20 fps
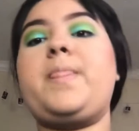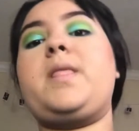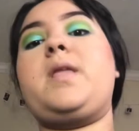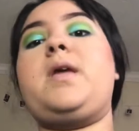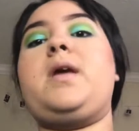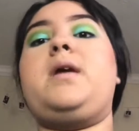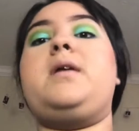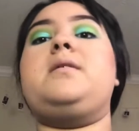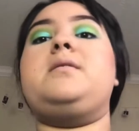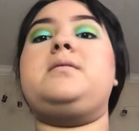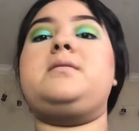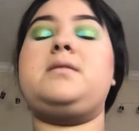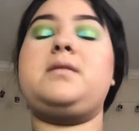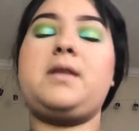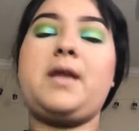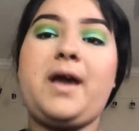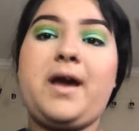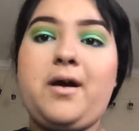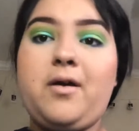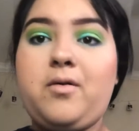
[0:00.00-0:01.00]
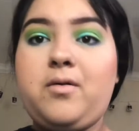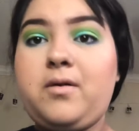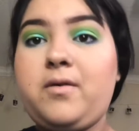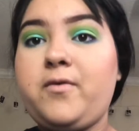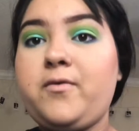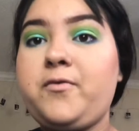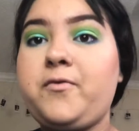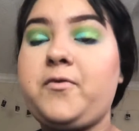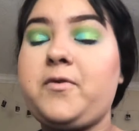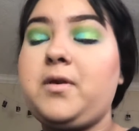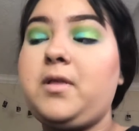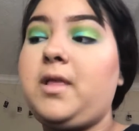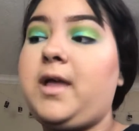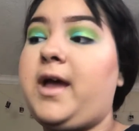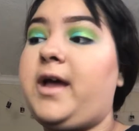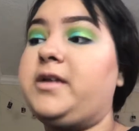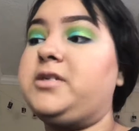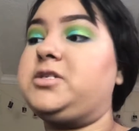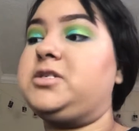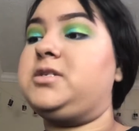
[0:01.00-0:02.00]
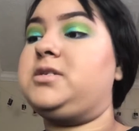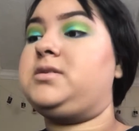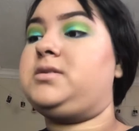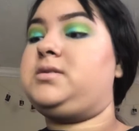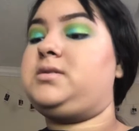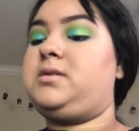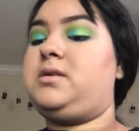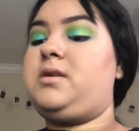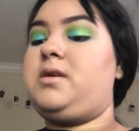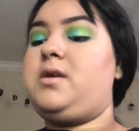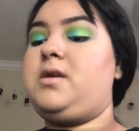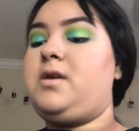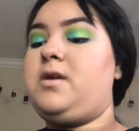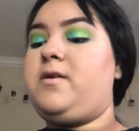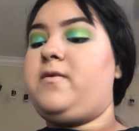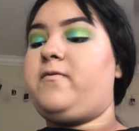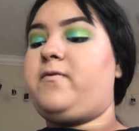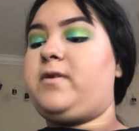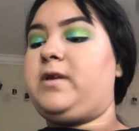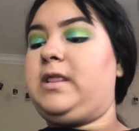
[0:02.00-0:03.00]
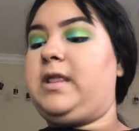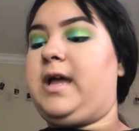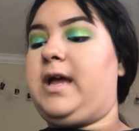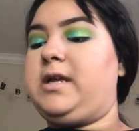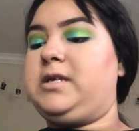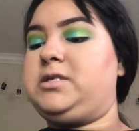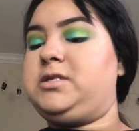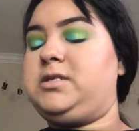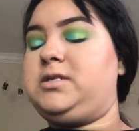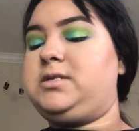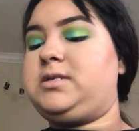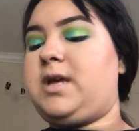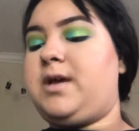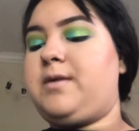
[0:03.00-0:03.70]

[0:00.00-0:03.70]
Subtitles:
Okay, now for lashes. For lashes,